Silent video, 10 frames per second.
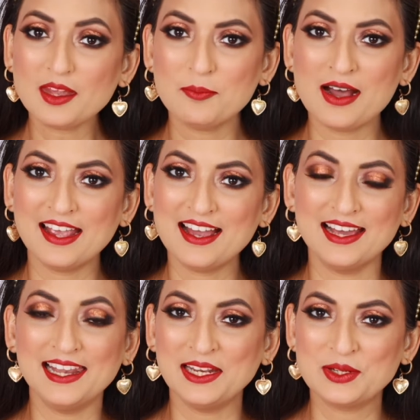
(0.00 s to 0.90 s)
my
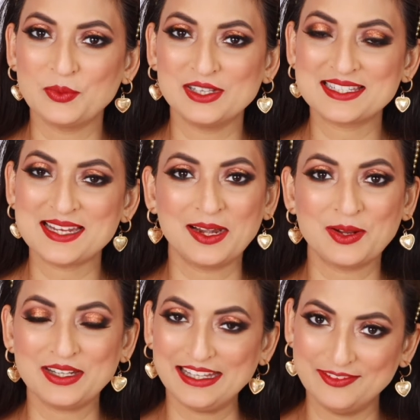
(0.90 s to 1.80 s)
highlighter will stand
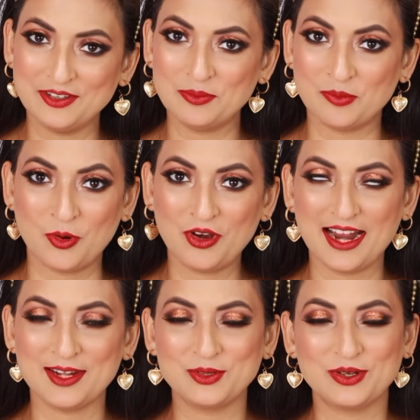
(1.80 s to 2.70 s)
out even more,
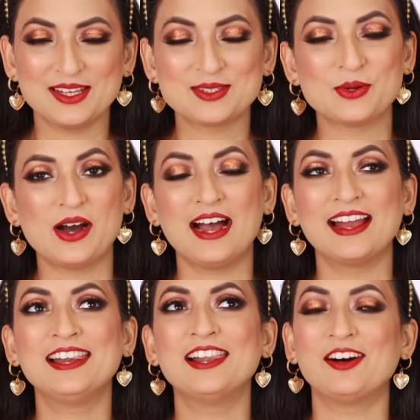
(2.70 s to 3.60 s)
and you guys know
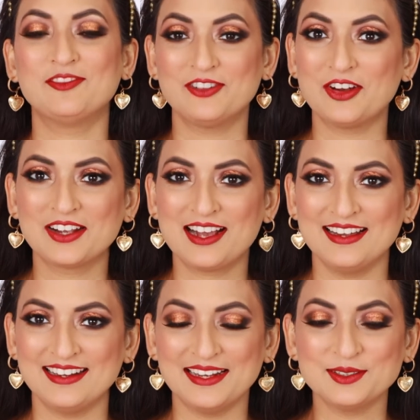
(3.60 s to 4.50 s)
I love wearing
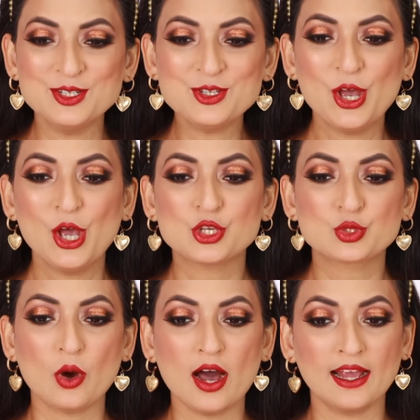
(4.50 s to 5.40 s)
highlighters.
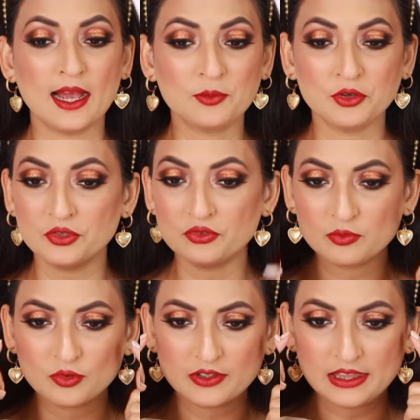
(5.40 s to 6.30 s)
So I am going to
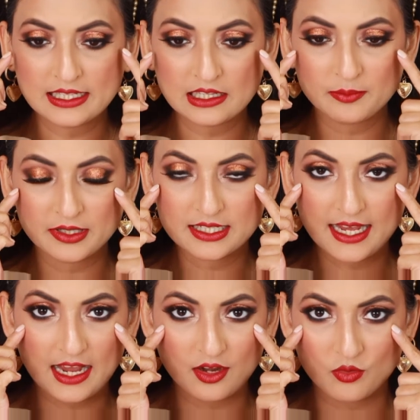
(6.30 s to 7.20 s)
remove a little bit
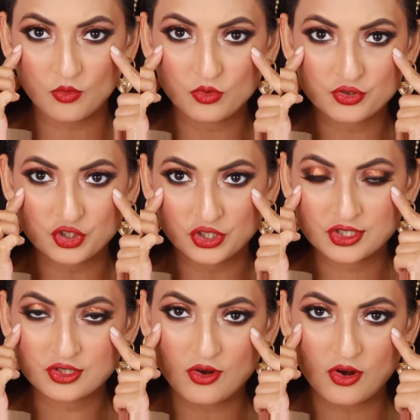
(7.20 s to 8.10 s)
hair
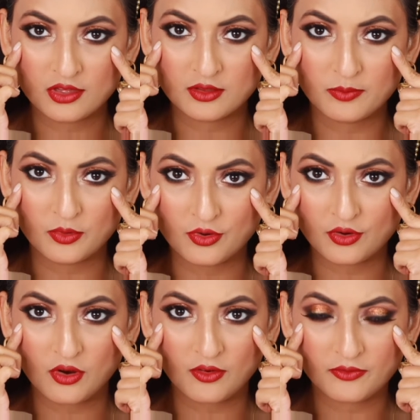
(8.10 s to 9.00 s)
just on the bone
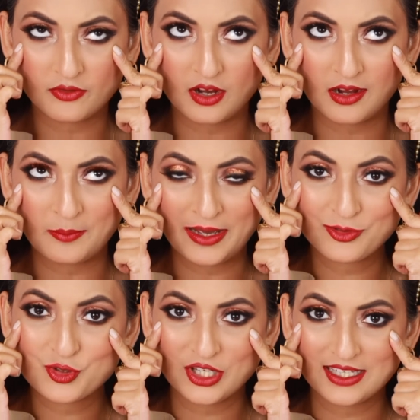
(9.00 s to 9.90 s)
of my
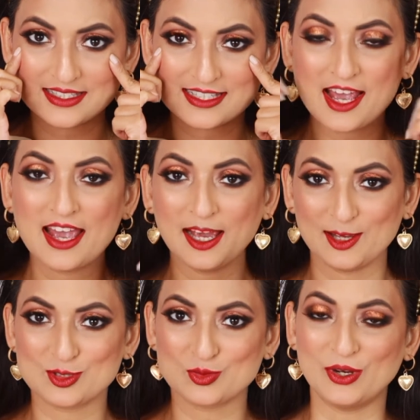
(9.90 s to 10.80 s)
cheeks as